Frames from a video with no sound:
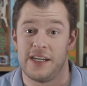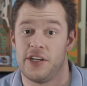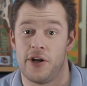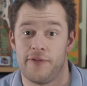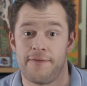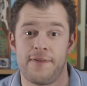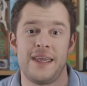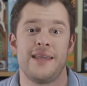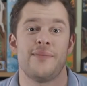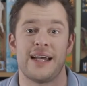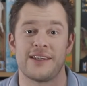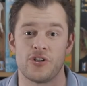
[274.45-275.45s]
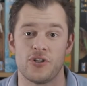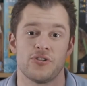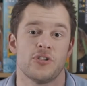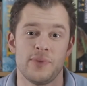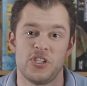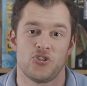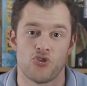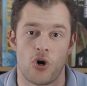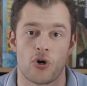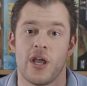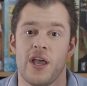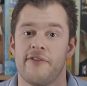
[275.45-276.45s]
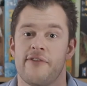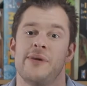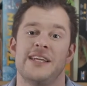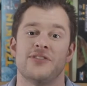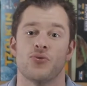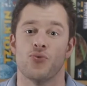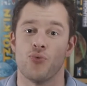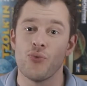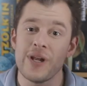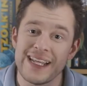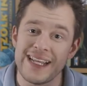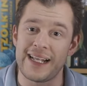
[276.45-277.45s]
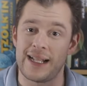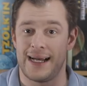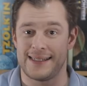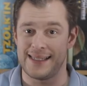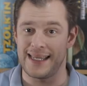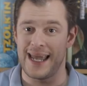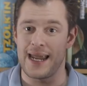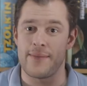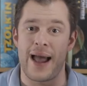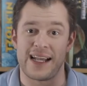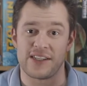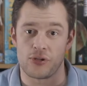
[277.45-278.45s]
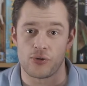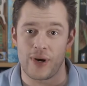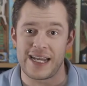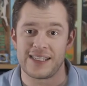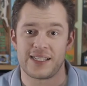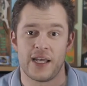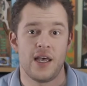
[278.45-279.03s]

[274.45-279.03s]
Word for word: You know, theme has got to be strong for me to really class the game as great.